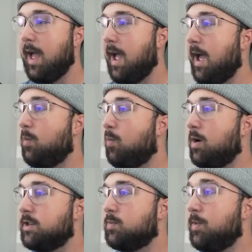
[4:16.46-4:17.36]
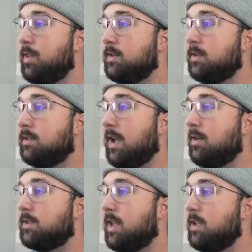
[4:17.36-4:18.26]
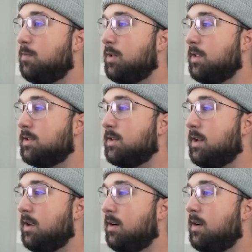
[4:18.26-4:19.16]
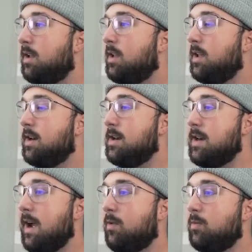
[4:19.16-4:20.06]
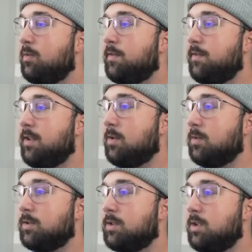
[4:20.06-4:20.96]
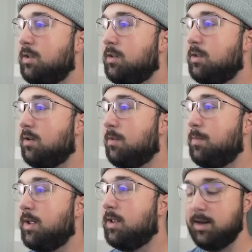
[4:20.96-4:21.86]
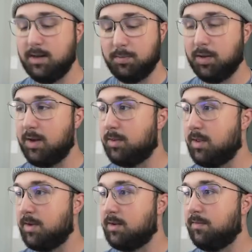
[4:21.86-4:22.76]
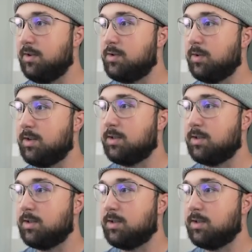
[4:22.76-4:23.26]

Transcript: at once. Well, this allows that. You plug this in here, now it reveals your ability to play with them individually.